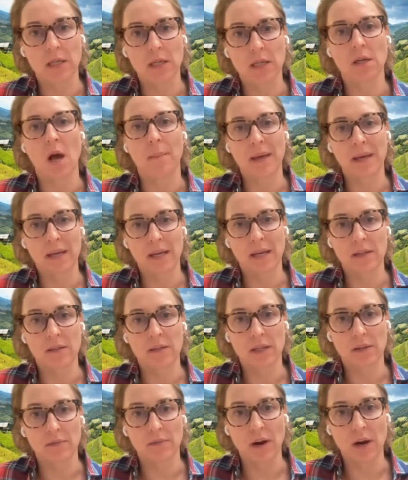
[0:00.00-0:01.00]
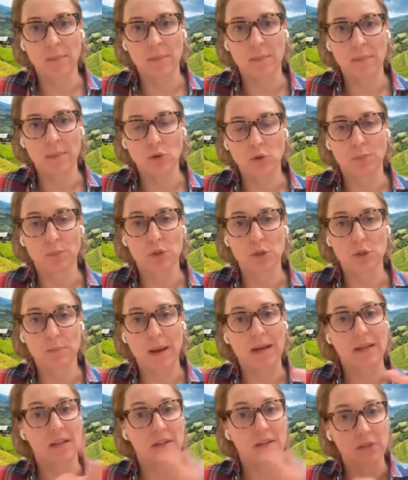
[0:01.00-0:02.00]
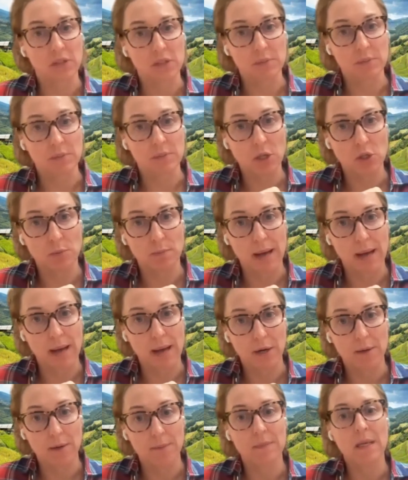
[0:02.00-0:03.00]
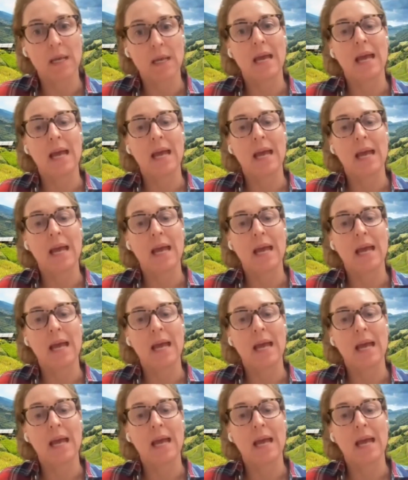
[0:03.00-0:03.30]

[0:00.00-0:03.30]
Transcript: economic and environmental perspective it's much better